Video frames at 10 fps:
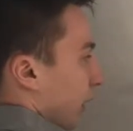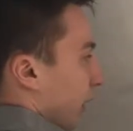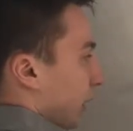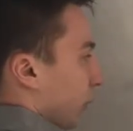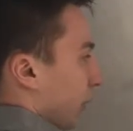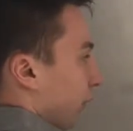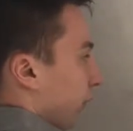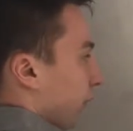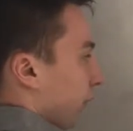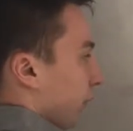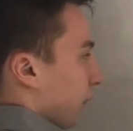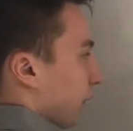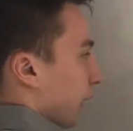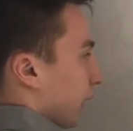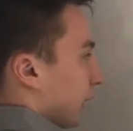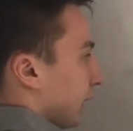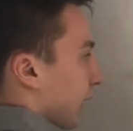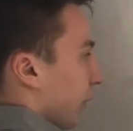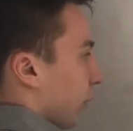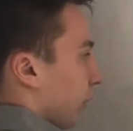is we're, like, let's
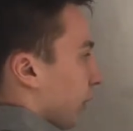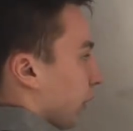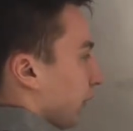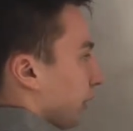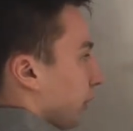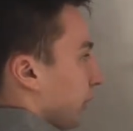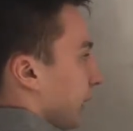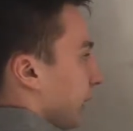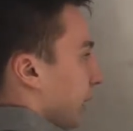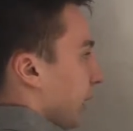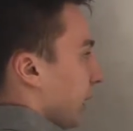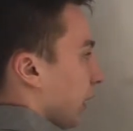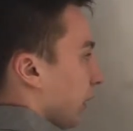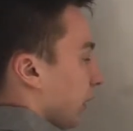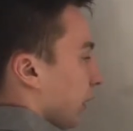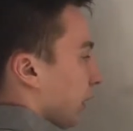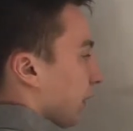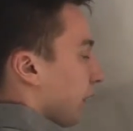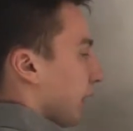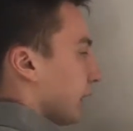say we're going to be cutting
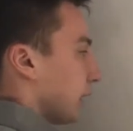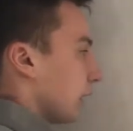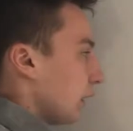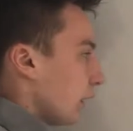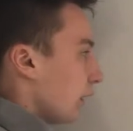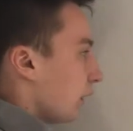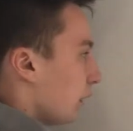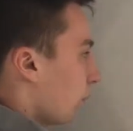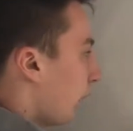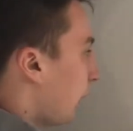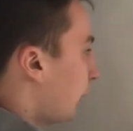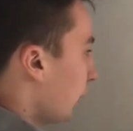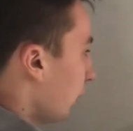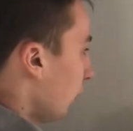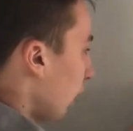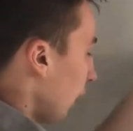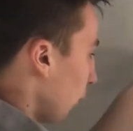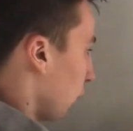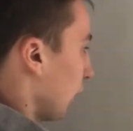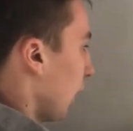this region, all
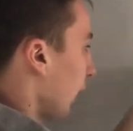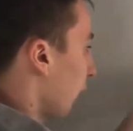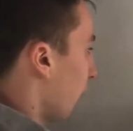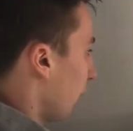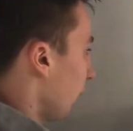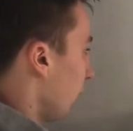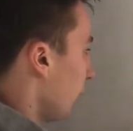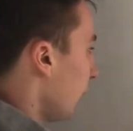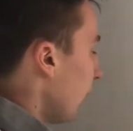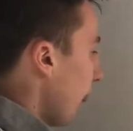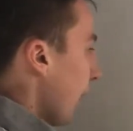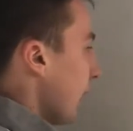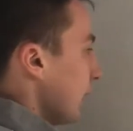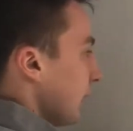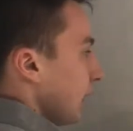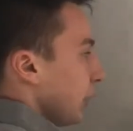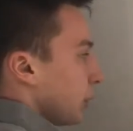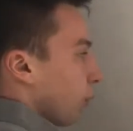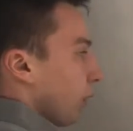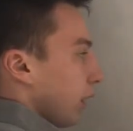right, we're cutting it vertically. And
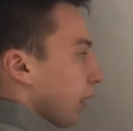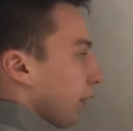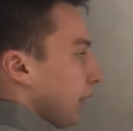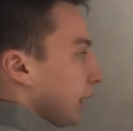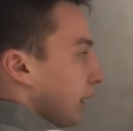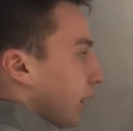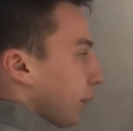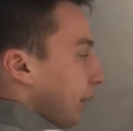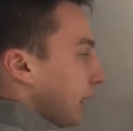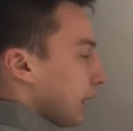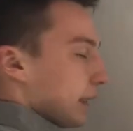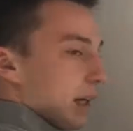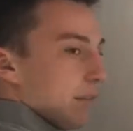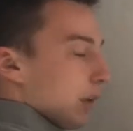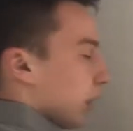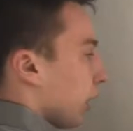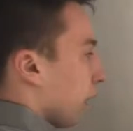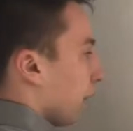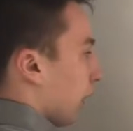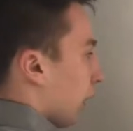each one of these little pieces that I've cut
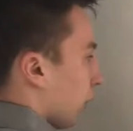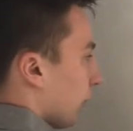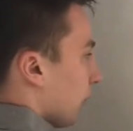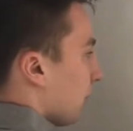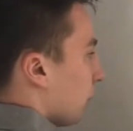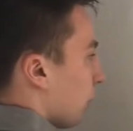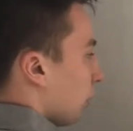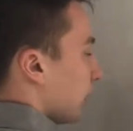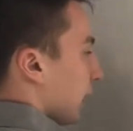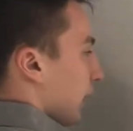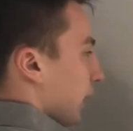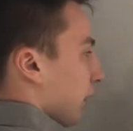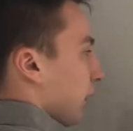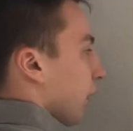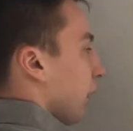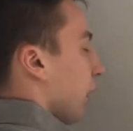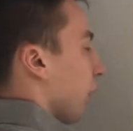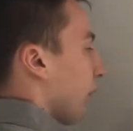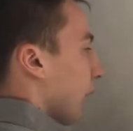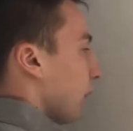off are going to be rotated
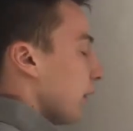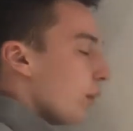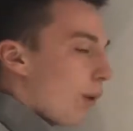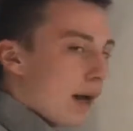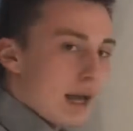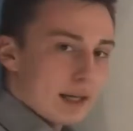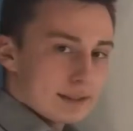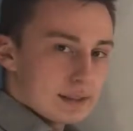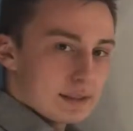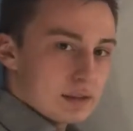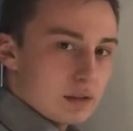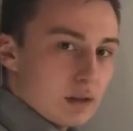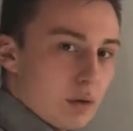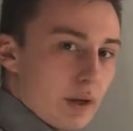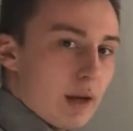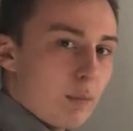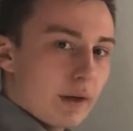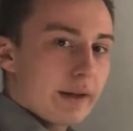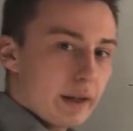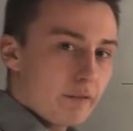around the y-axis, okay, and we're
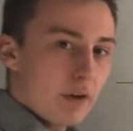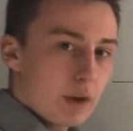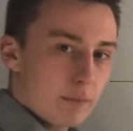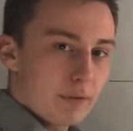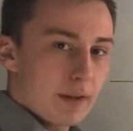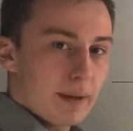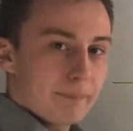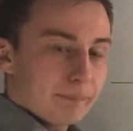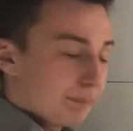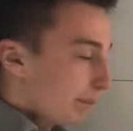going to get a volume for that.